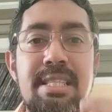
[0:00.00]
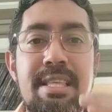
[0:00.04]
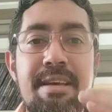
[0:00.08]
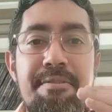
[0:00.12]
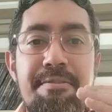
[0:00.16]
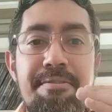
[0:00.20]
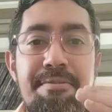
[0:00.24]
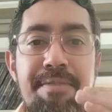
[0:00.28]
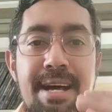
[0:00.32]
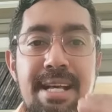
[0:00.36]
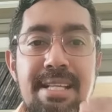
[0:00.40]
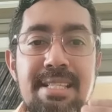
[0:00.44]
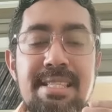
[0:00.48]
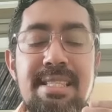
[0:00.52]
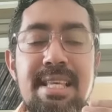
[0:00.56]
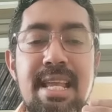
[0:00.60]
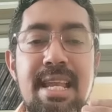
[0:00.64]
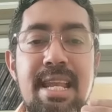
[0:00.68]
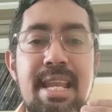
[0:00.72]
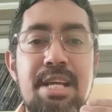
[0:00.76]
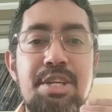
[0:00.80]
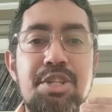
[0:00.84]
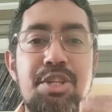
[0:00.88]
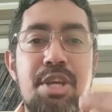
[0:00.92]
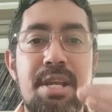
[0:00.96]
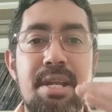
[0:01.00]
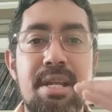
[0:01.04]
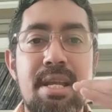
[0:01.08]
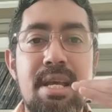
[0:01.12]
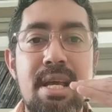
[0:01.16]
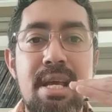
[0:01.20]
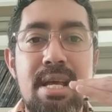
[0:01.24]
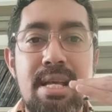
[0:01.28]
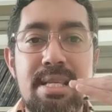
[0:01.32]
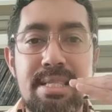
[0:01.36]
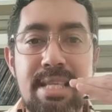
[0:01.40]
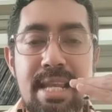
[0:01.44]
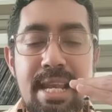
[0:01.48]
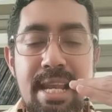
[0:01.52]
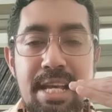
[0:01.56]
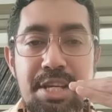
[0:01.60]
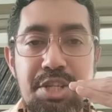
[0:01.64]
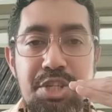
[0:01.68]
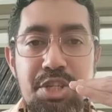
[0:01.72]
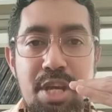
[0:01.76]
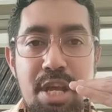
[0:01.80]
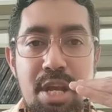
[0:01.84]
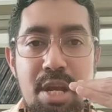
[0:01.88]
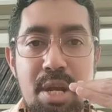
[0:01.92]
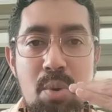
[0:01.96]
the first
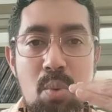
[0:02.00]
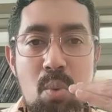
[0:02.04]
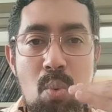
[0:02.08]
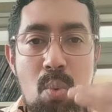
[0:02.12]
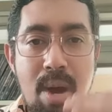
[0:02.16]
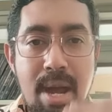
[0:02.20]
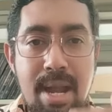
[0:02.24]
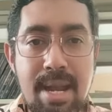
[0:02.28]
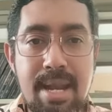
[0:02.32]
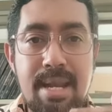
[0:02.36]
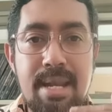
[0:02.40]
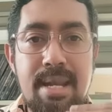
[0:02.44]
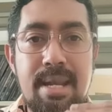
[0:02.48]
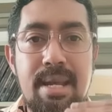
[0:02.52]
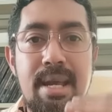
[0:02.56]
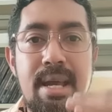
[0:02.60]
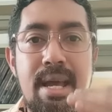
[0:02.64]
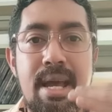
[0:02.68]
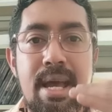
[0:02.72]
selection 1,